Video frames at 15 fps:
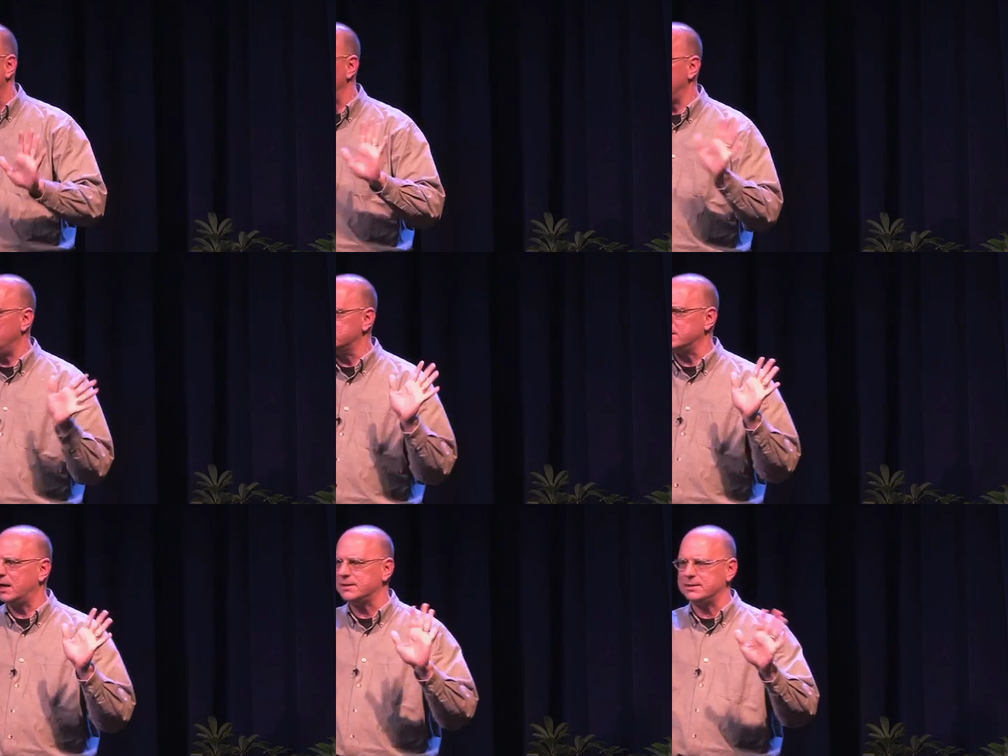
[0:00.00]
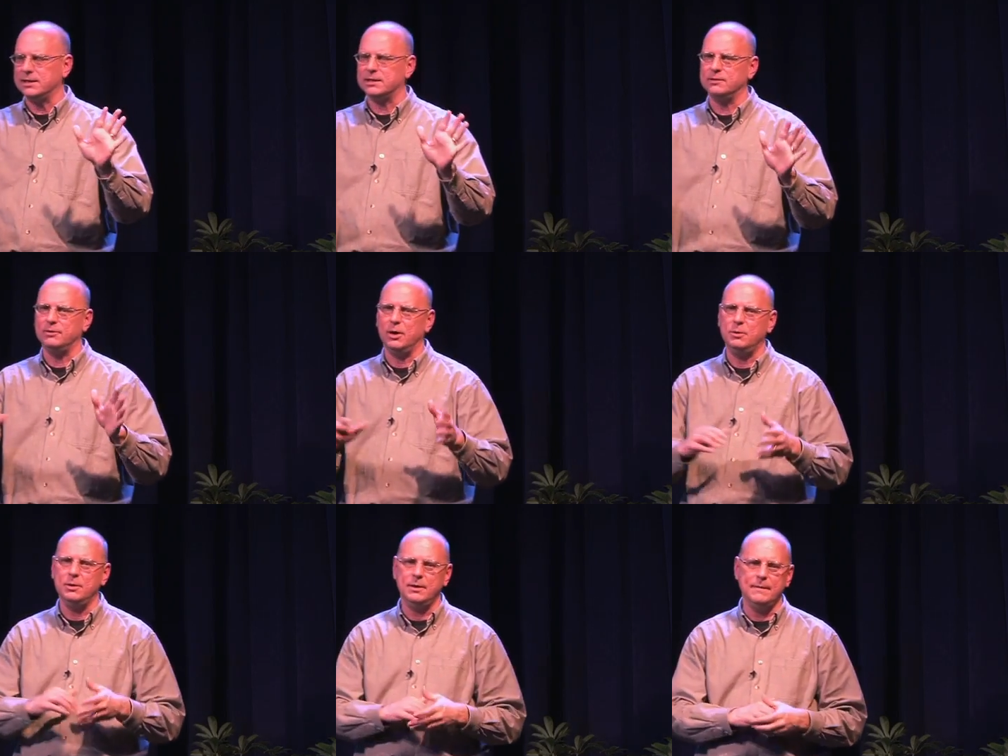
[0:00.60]
Not, it was not Dick De
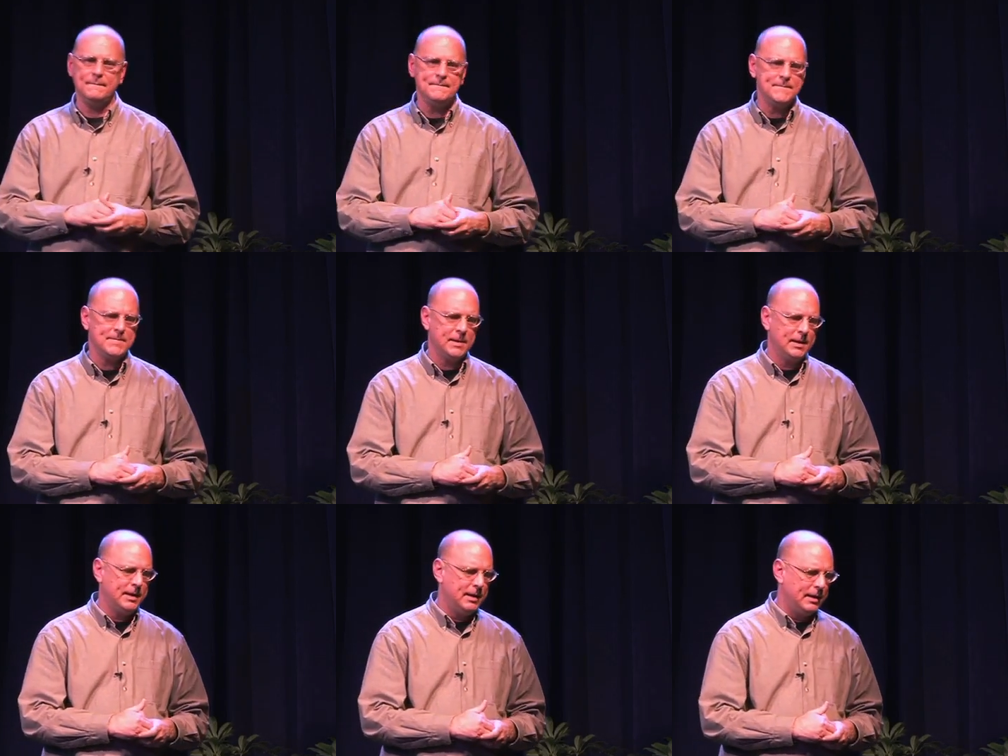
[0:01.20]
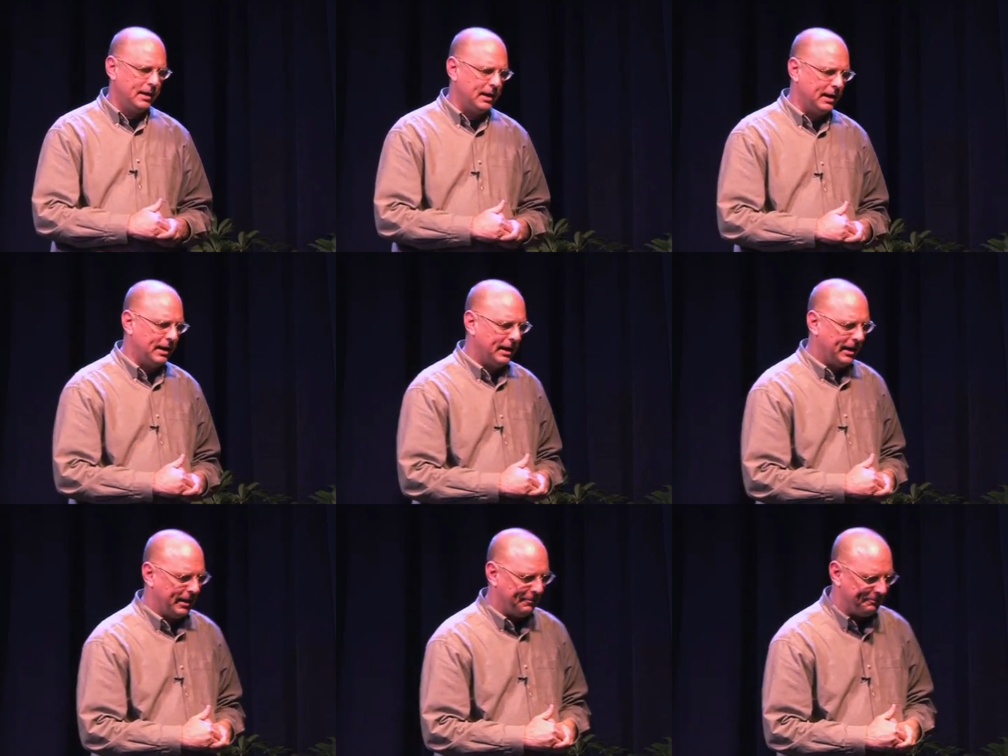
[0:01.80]
Veaux.
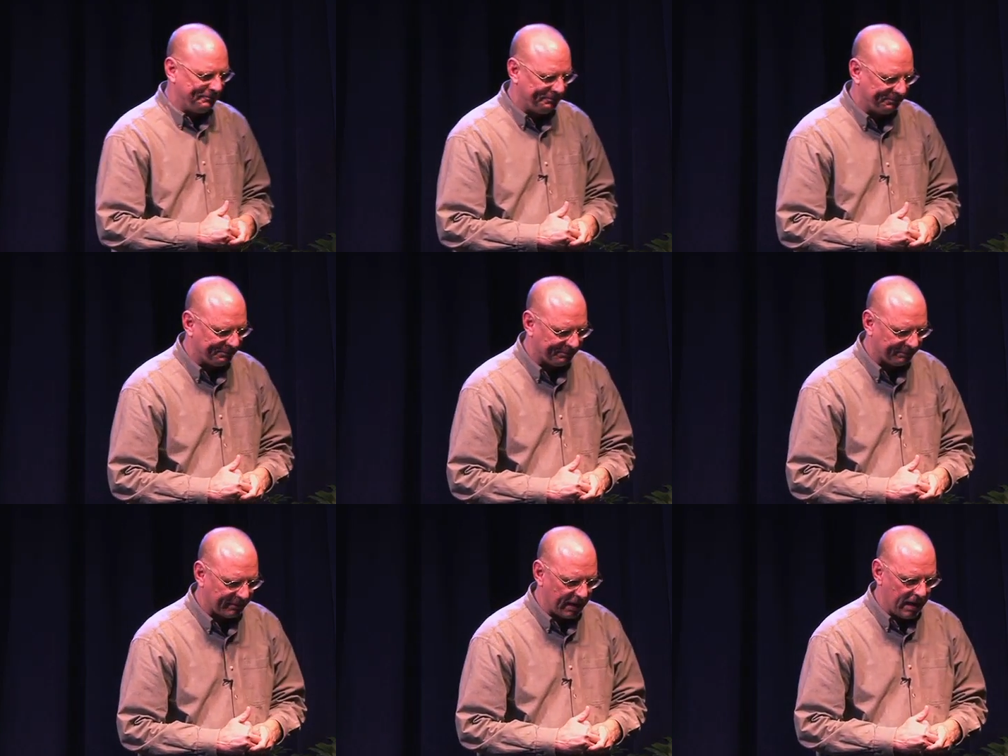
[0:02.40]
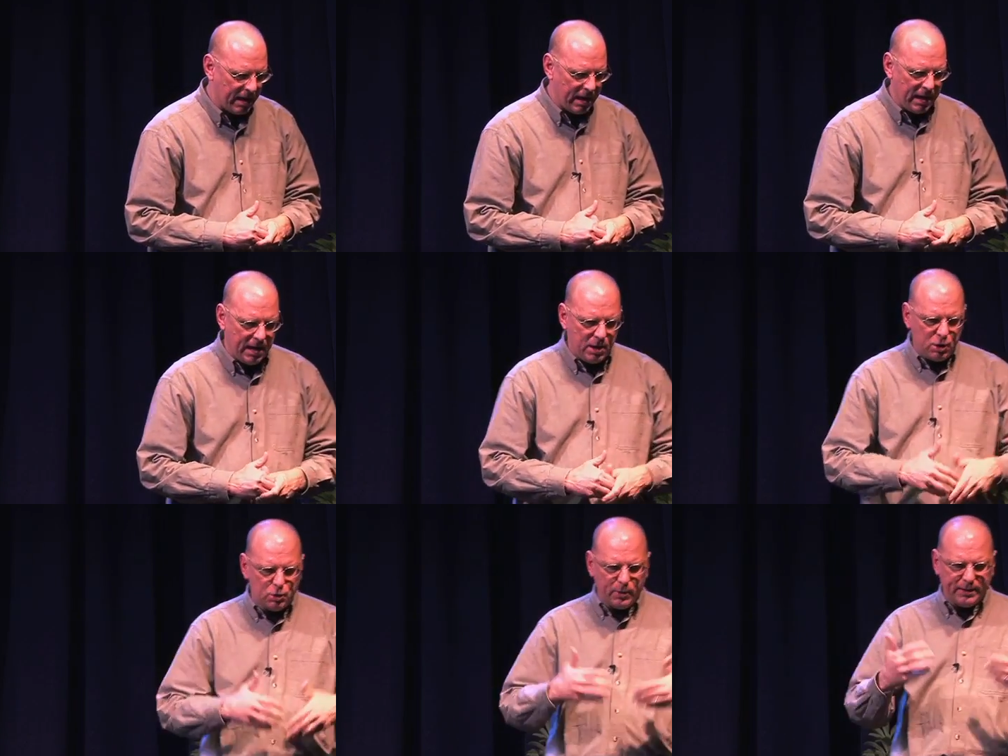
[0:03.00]
Um,
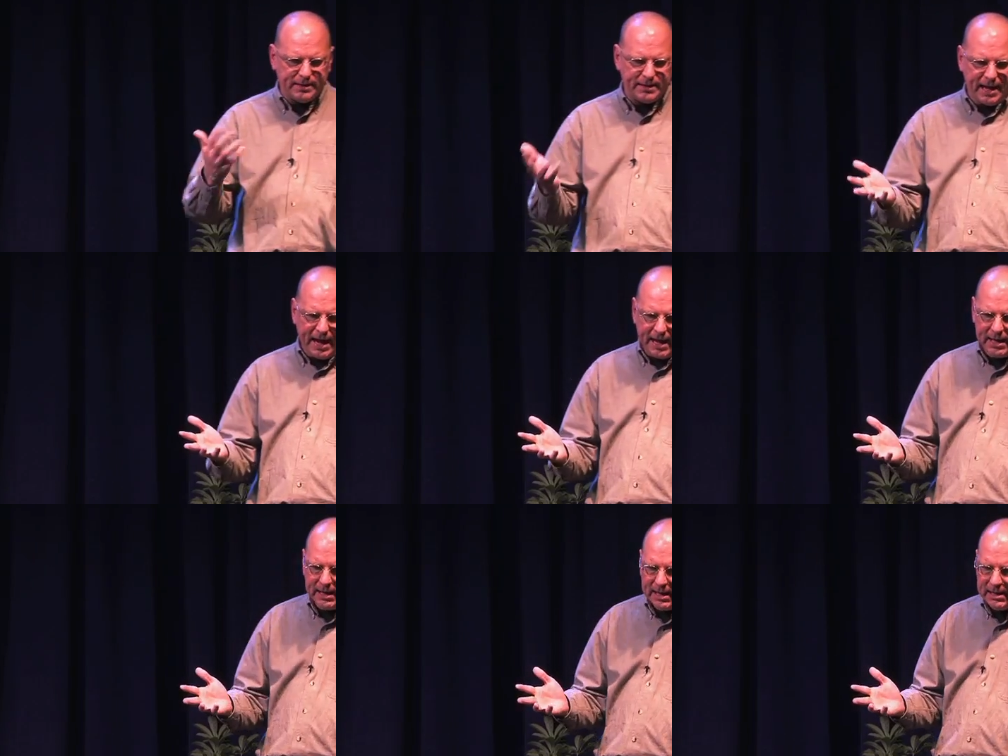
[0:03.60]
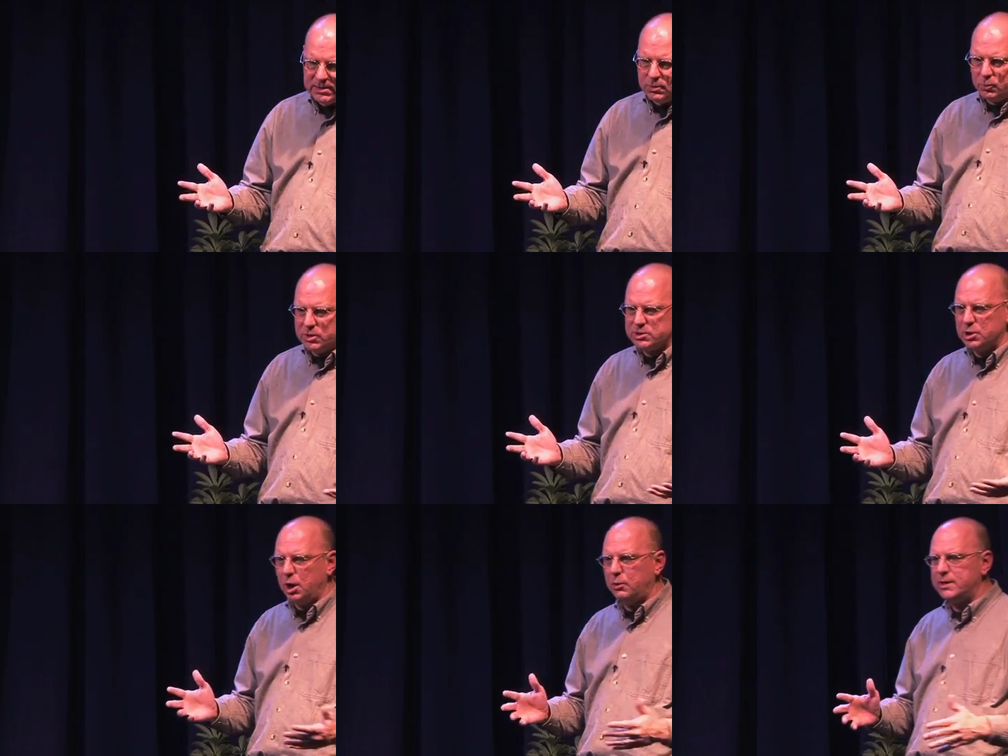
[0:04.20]
who in the 80s
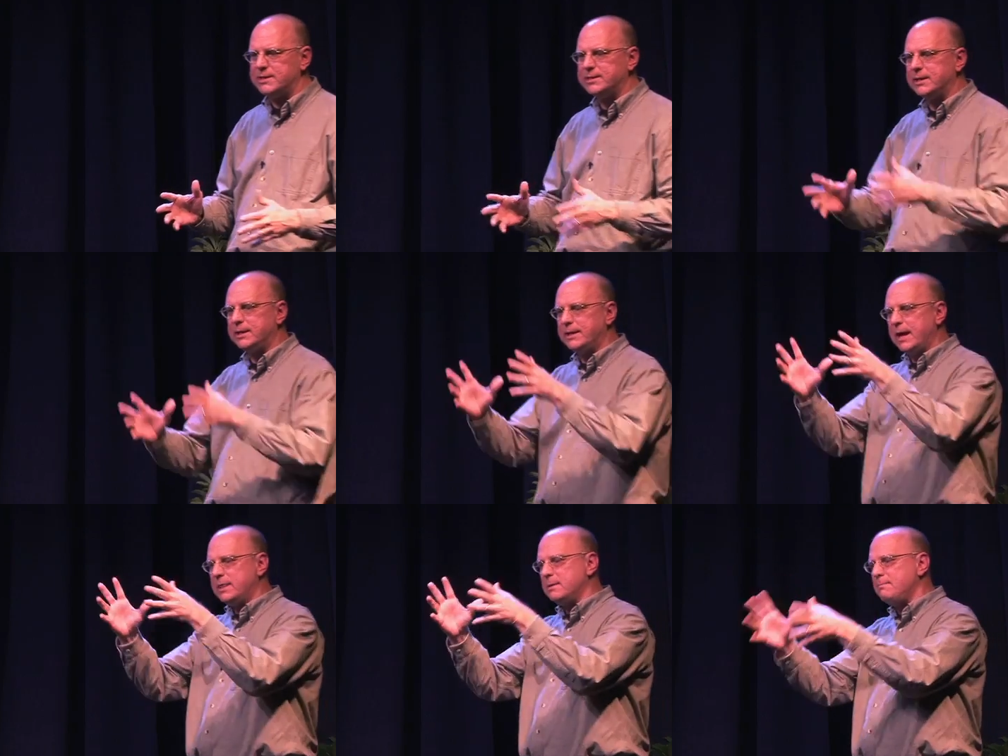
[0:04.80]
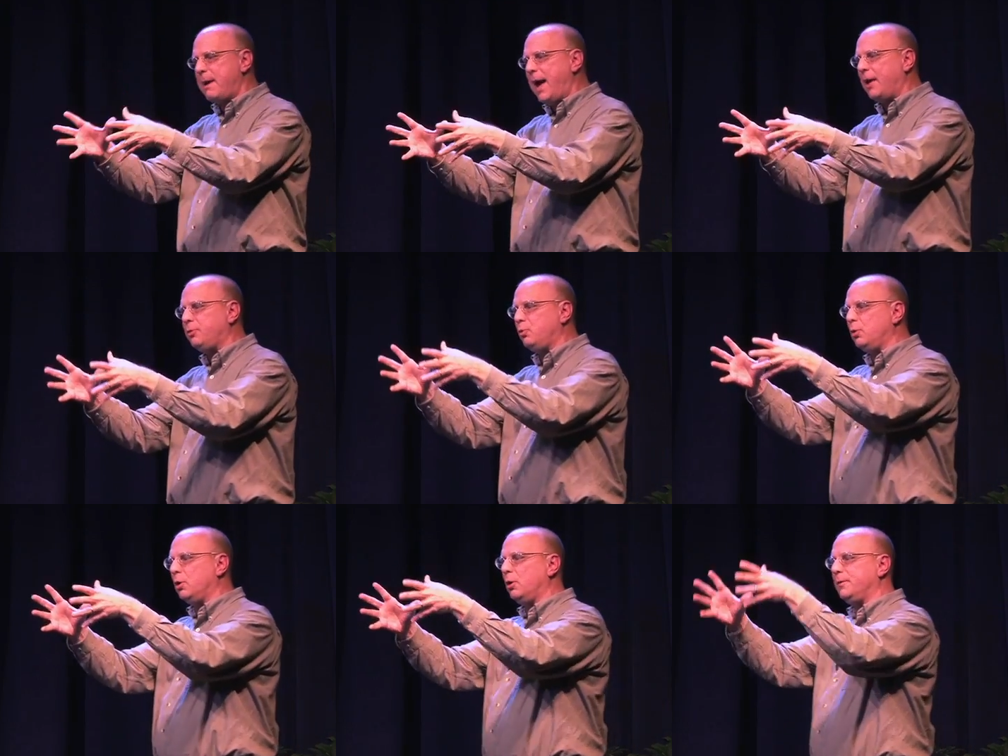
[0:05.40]
was noticing that in the
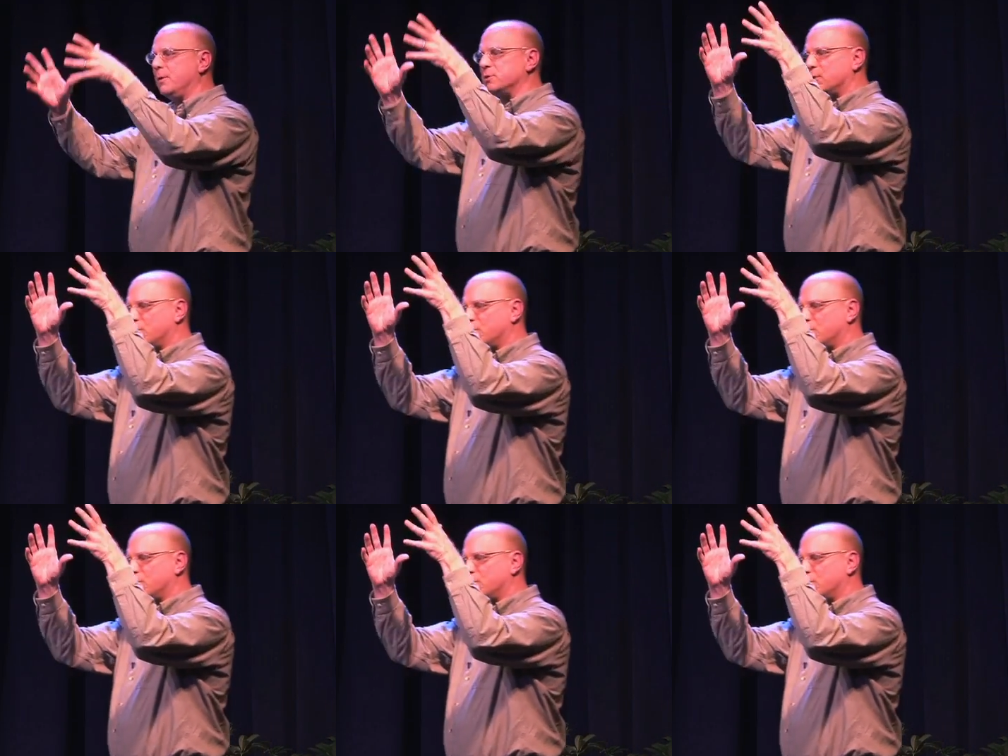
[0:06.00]
math world there